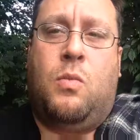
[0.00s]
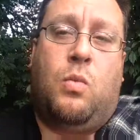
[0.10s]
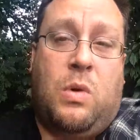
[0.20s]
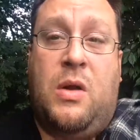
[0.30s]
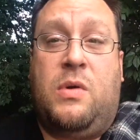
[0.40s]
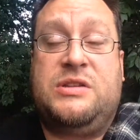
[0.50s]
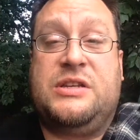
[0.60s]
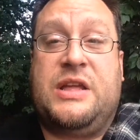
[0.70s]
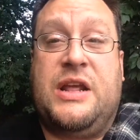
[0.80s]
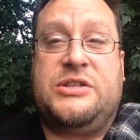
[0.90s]
What was
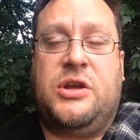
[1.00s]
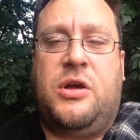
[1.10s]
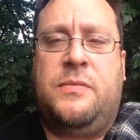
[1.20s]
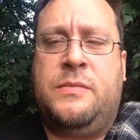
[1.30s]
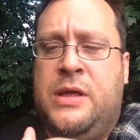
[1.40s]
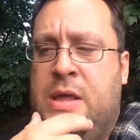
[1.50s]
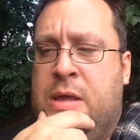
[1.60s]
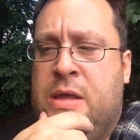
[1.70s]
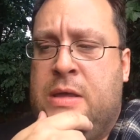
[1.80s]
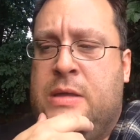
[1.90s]
it that I saw?
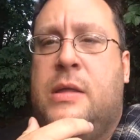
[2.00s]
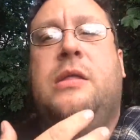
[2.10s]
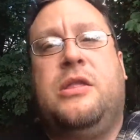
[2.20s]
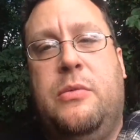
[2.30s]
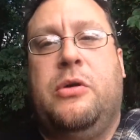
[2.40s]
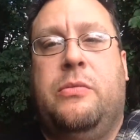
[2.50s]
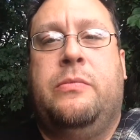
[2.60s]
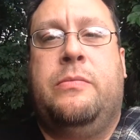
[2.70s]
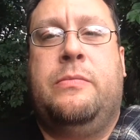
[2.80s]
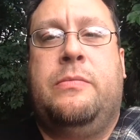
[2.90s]
The moon.
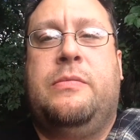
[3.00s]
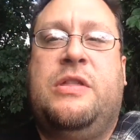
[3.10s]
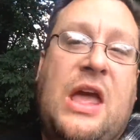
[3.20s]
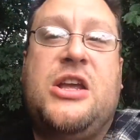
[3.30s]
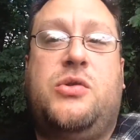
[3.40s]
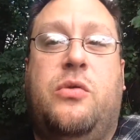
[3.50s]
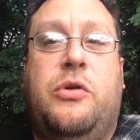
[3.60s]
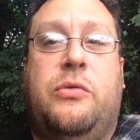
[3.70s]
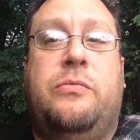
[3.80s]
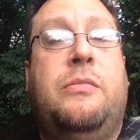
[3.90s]
The actual
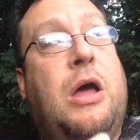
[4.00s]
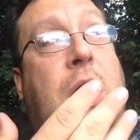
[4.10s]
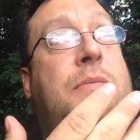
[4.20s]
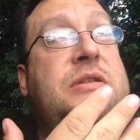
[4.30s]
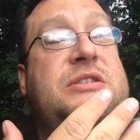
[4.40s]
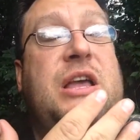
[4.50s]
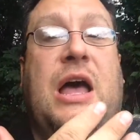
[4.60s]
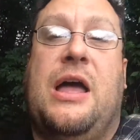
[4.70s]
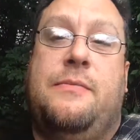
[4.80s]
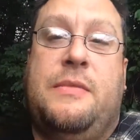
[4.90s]
moon. Up in the
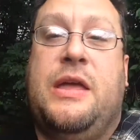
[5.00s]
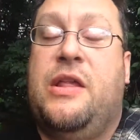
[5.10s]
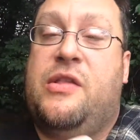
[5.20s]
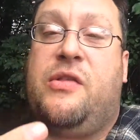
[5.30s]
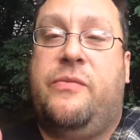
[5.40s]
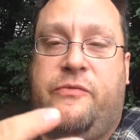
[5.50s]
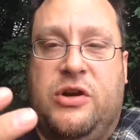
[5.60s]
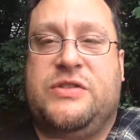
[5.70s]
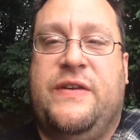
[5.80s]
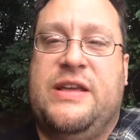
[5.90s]
sky. In its
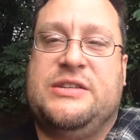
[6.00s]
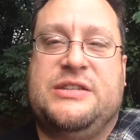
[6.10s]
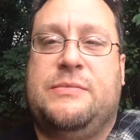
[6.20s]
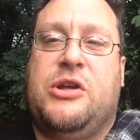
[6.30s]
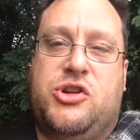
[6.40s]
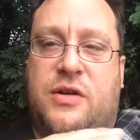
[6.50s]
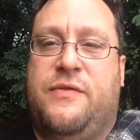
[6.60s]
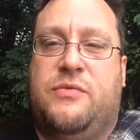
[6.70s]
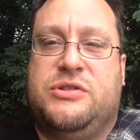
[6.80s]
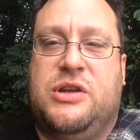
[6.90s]
first phases. I'm not sure if
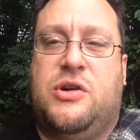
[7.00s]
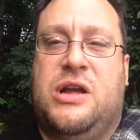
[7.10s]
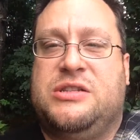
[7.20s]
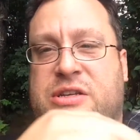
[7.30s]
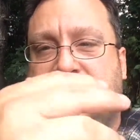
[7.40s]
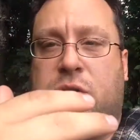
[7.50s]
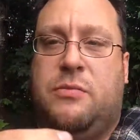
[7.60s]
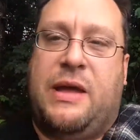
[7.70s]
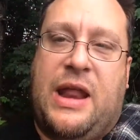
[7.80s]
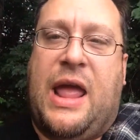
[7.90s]
it was a crescent or
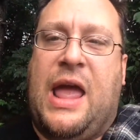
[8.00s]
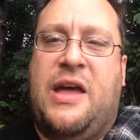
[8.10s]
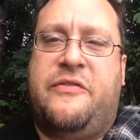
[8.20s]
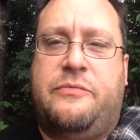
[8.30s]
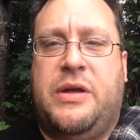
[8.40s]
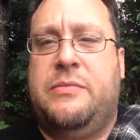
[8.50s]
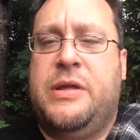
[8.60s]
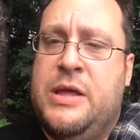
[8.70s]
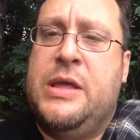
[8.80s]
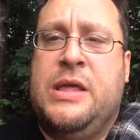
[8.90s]
about a half, but
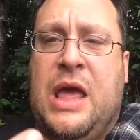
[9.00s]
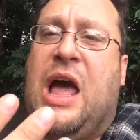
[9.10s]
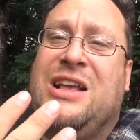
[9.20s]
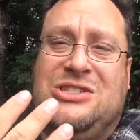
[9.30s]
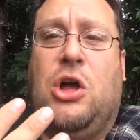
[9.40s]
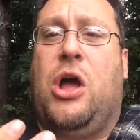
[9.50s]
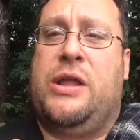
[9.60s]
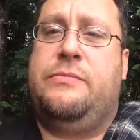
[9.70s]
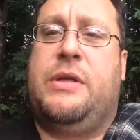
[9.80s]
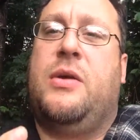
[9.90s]
I saw it.
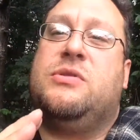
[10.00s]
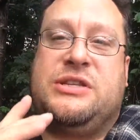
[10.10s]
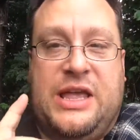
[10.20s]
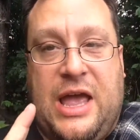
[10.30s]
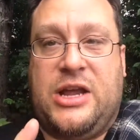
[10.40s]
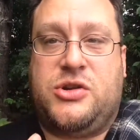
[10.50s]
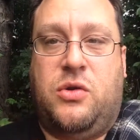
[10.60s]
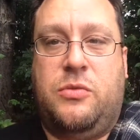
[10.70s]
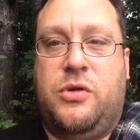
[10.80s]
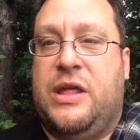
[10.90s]
It was the actual
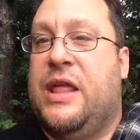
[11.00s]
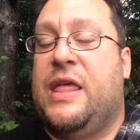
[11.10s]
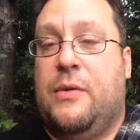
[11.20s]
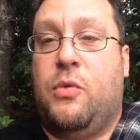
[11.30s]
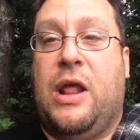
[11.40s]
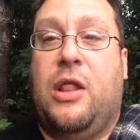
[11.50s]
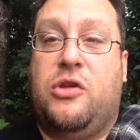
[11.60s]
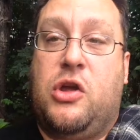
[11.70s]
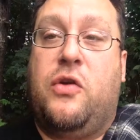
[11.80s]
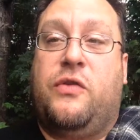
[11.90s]
moon. Then when I
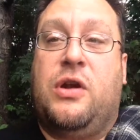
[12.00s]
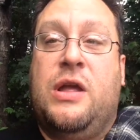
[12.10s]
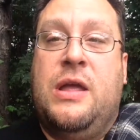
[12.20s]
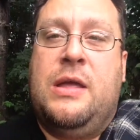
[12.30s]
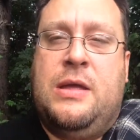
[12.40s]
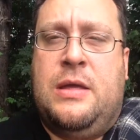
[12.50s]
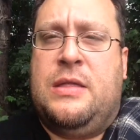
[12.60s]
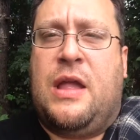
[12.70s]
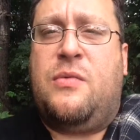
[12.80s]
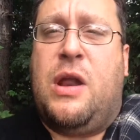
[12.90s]
looked over,
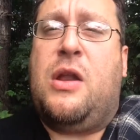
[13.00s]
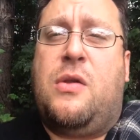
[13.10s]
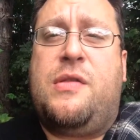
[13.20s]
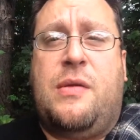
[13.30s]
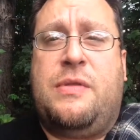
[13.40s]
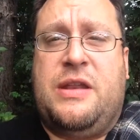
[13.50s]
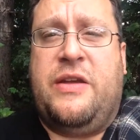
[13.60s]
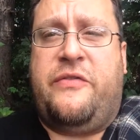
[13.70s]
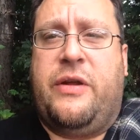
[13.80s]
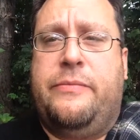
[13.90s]
that's when I noticed something
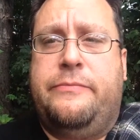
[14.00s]
different.